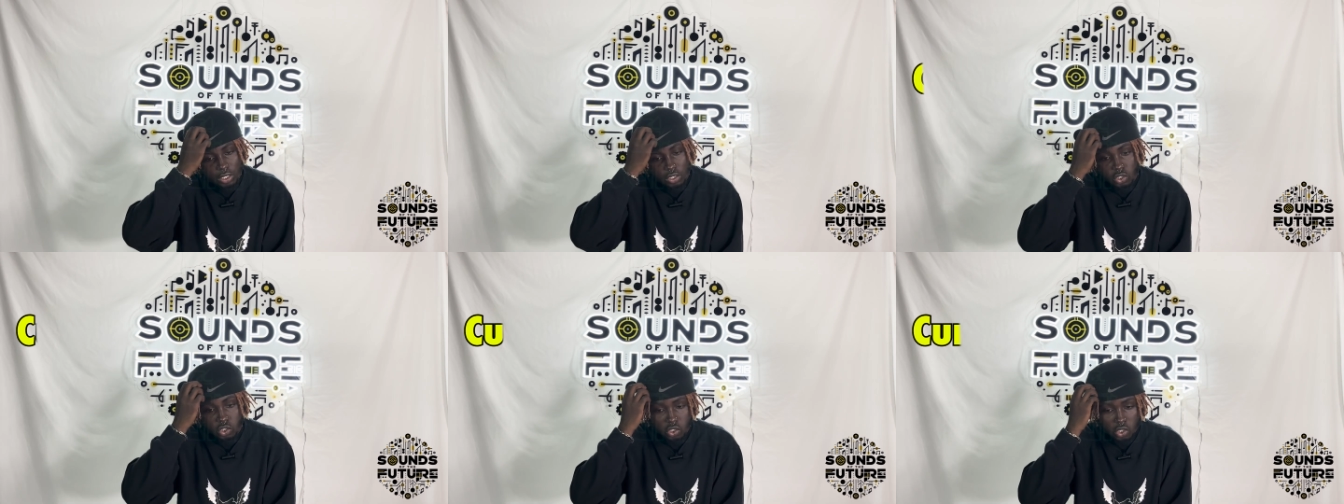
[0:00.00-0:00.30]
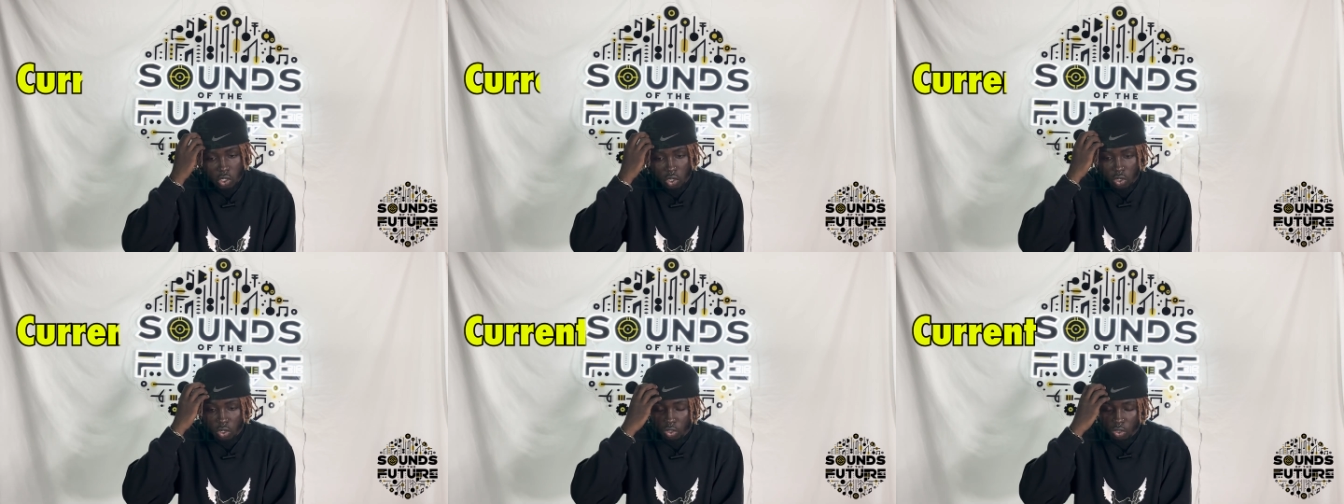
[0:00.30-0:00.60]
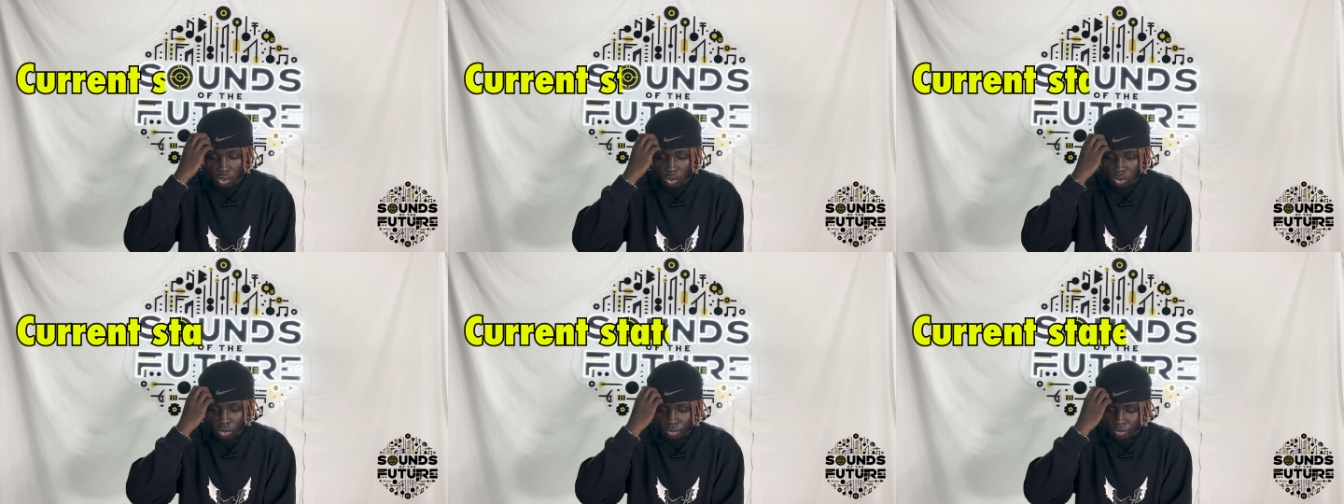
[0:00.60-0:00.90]

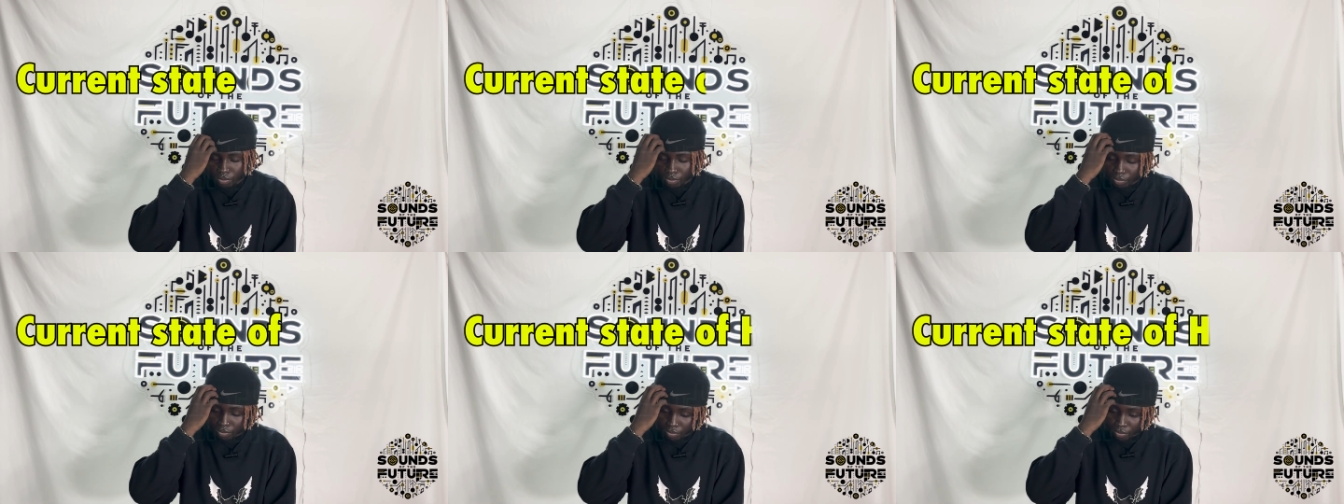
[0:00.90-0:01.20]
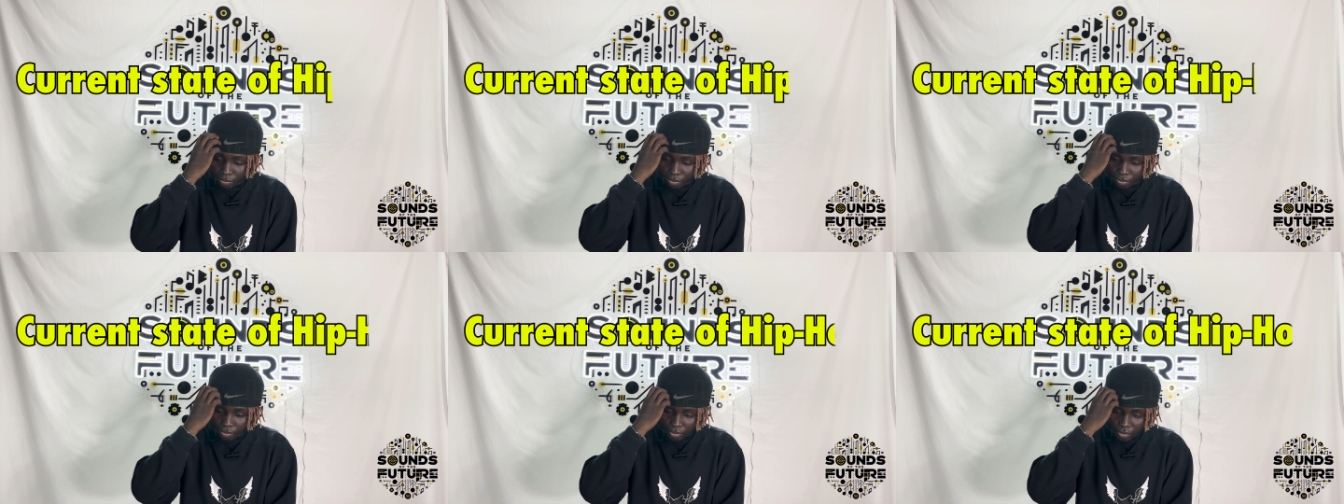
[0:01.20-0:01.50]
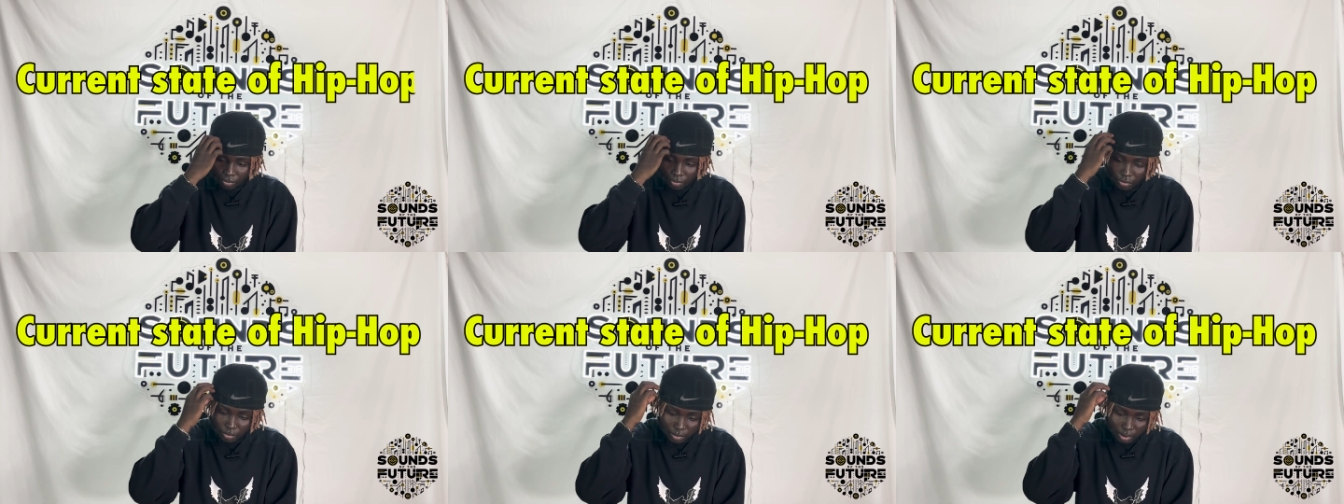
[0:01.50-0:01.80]
So,
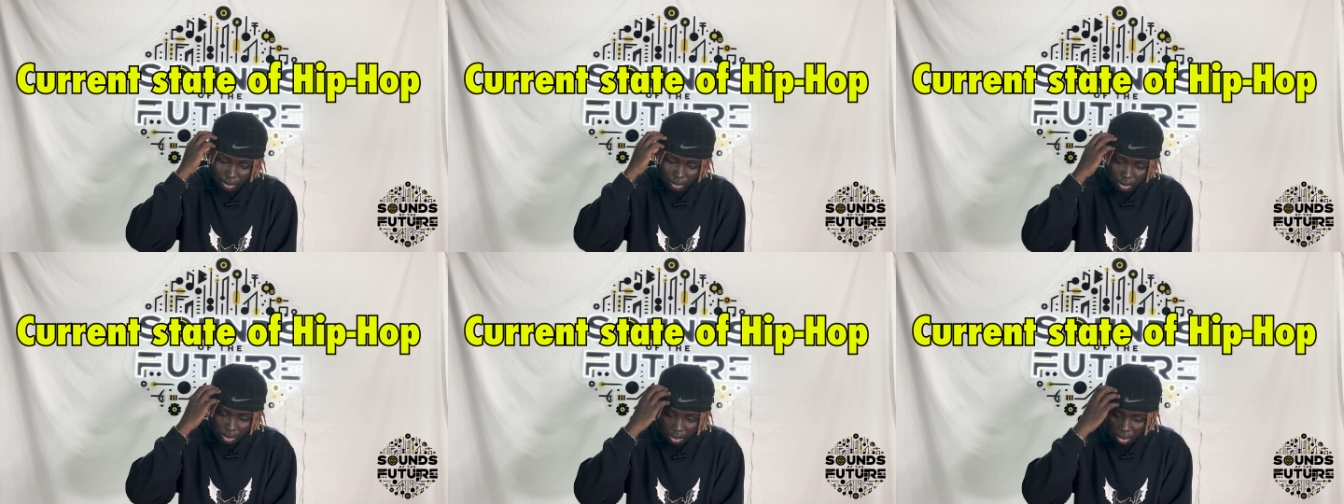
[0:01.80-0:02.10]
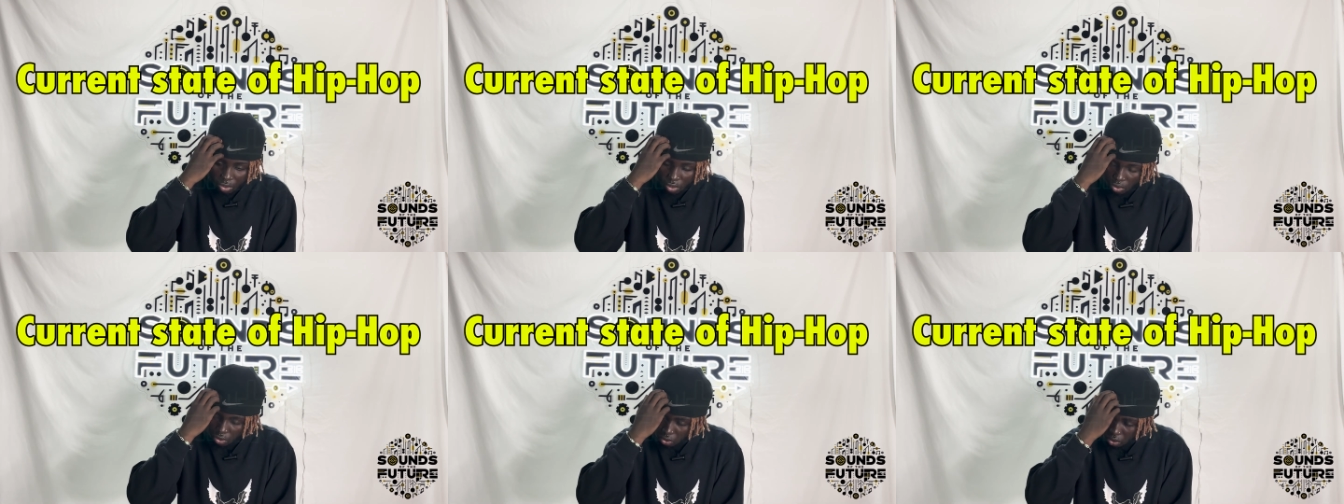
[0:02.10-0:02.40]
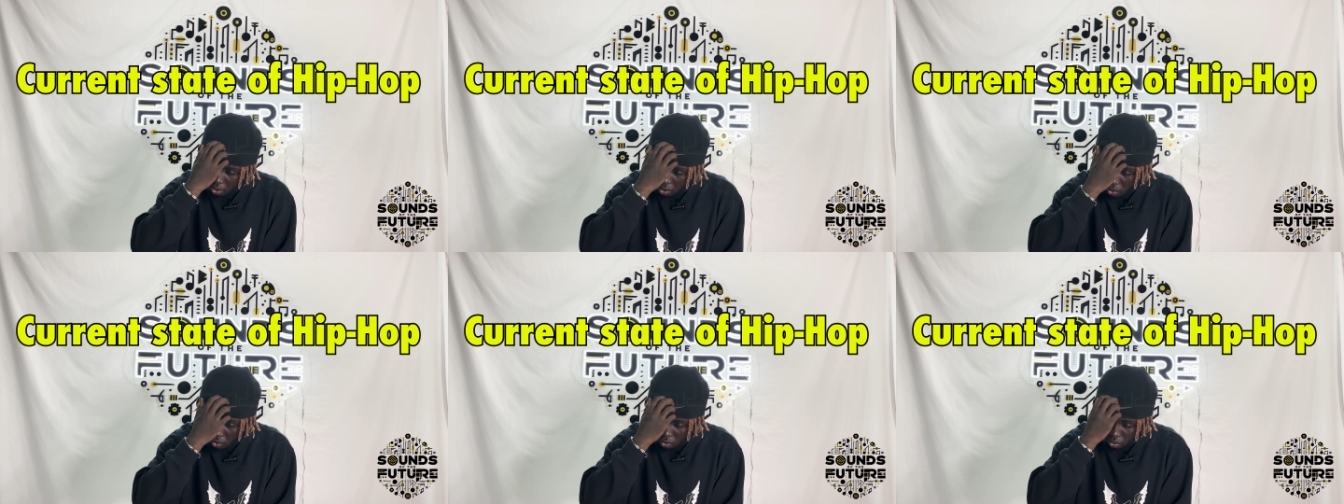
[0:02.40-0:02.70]

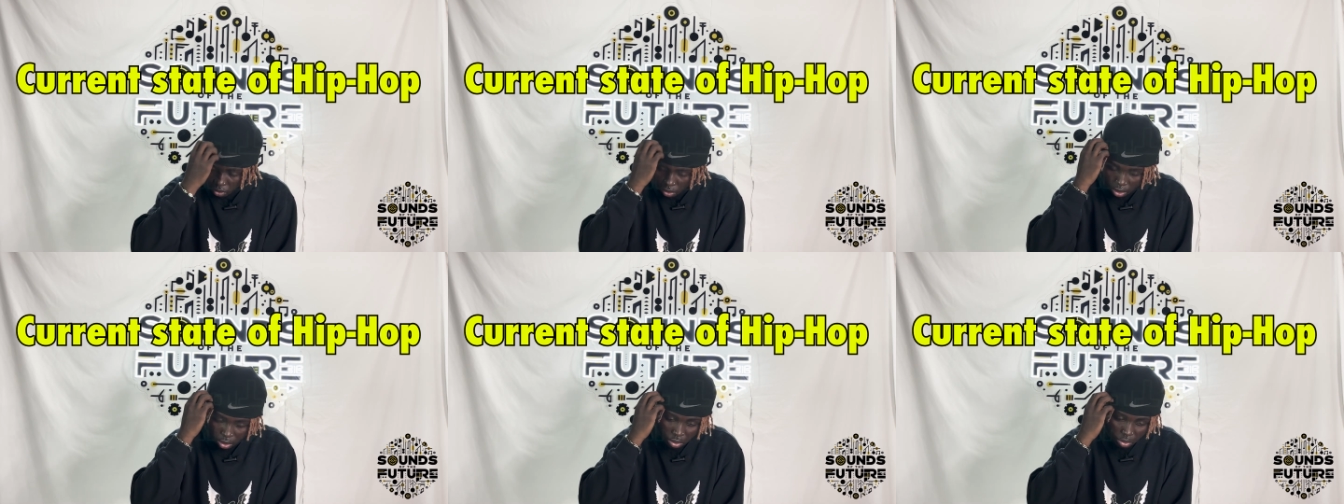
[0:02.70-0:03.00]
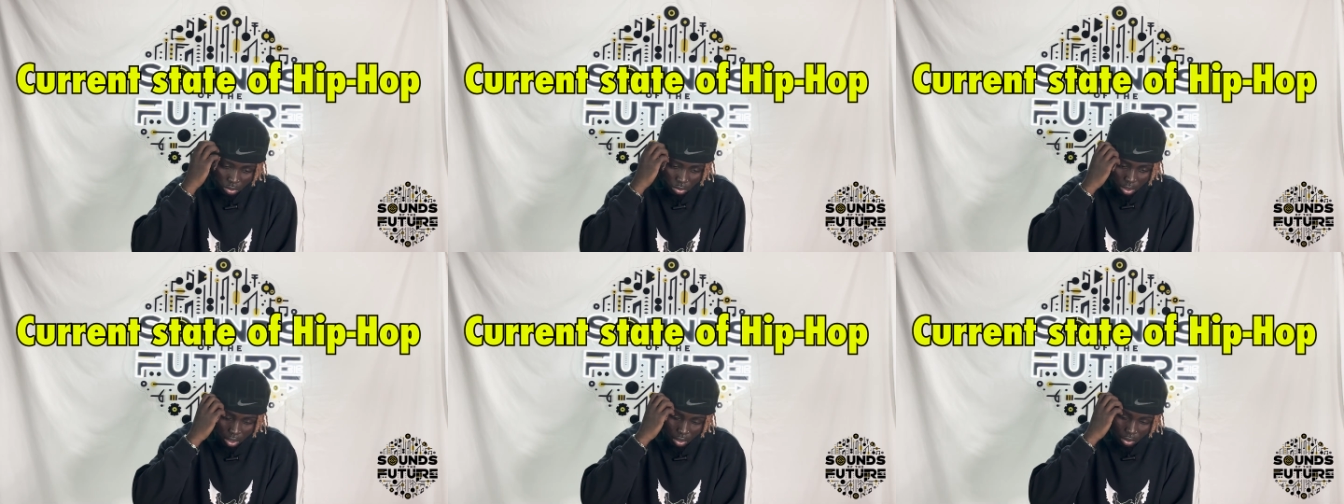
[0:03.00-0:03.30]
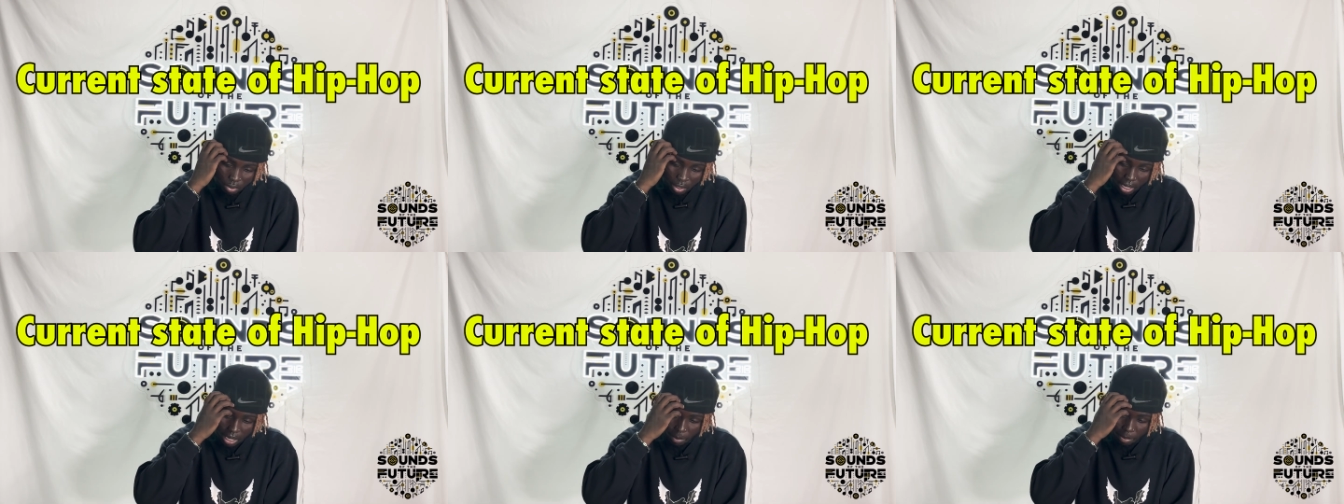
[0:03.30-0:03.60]
so, so,
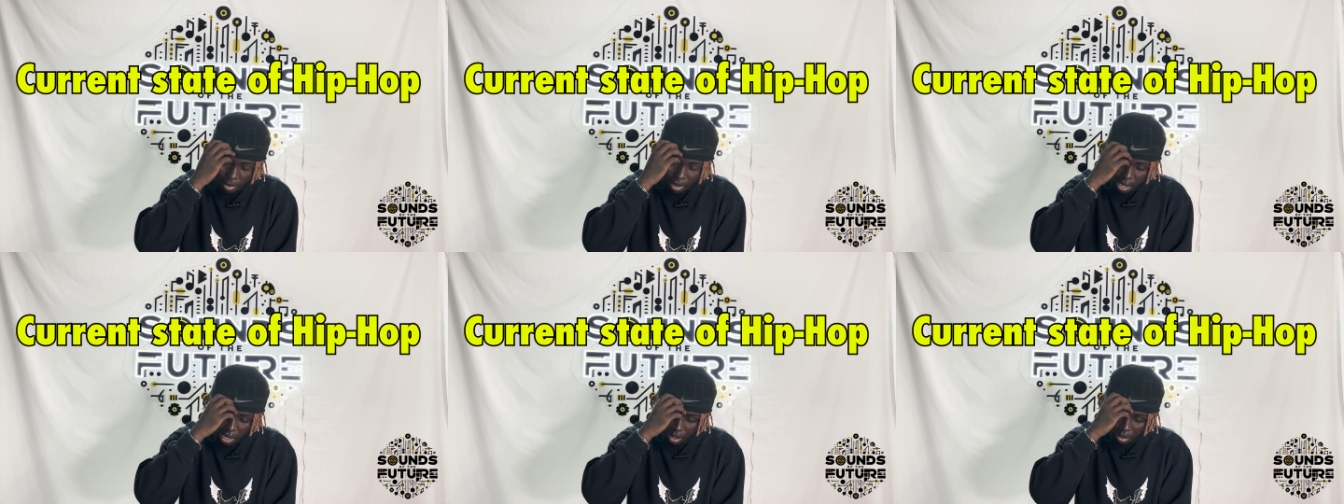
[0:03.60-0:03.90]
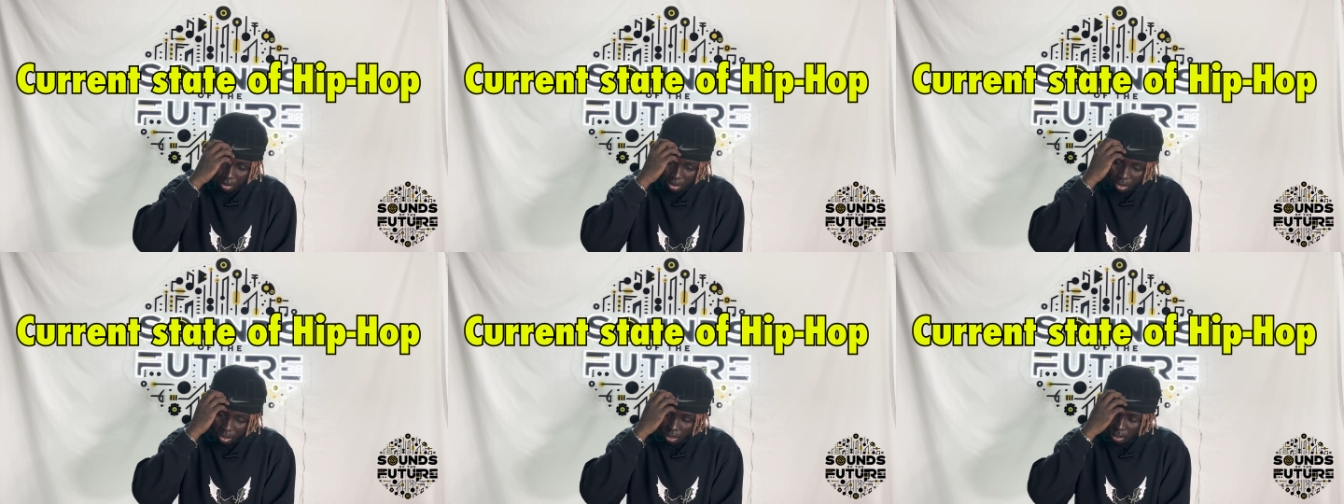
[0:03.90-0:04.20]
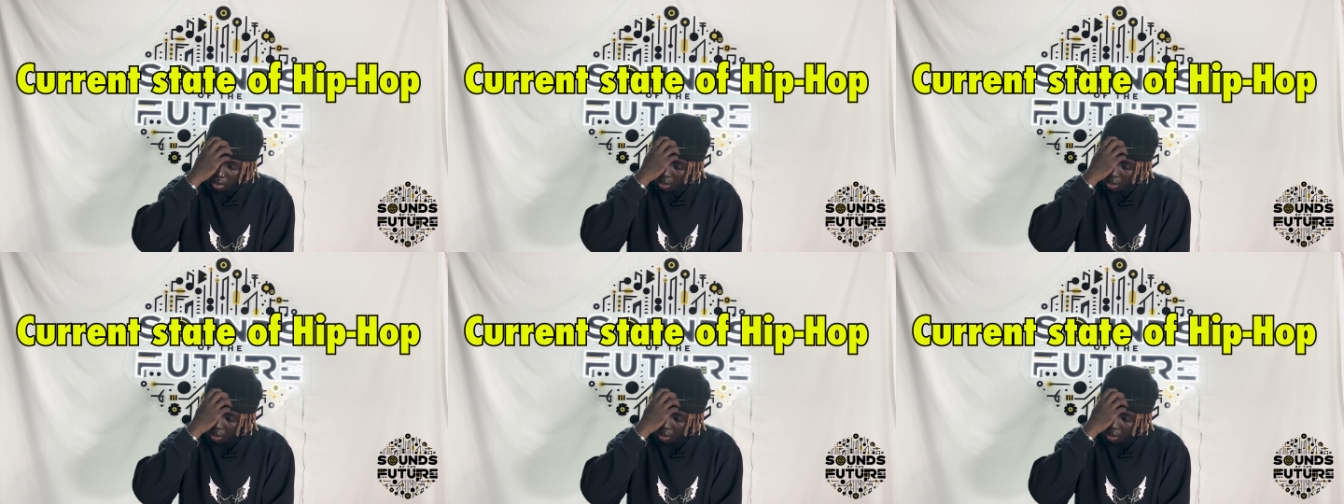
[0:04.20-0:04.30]
so hip hop.